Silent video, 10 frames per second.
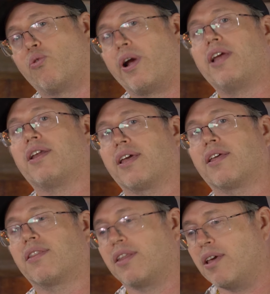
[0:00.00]

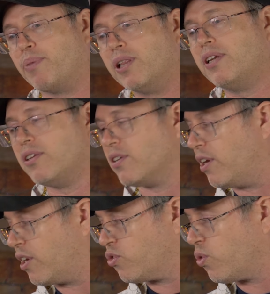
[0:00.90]
grading, the ability
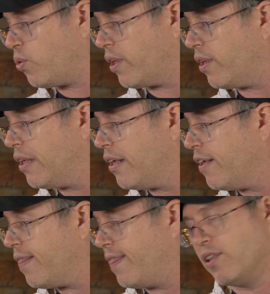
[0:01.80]
to control
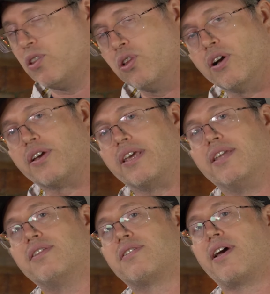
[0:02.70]
the look
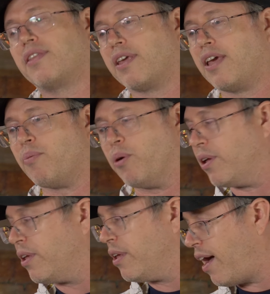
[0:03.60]
inside the
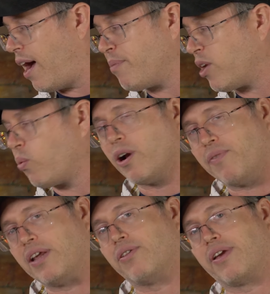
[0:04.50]
camera, I'm not aware
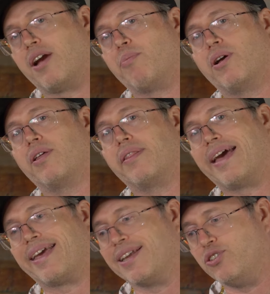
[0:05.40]
of any other camera
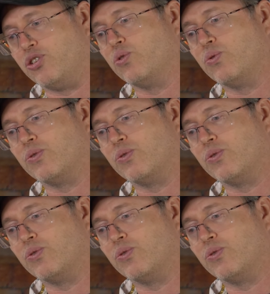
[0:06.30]
that can do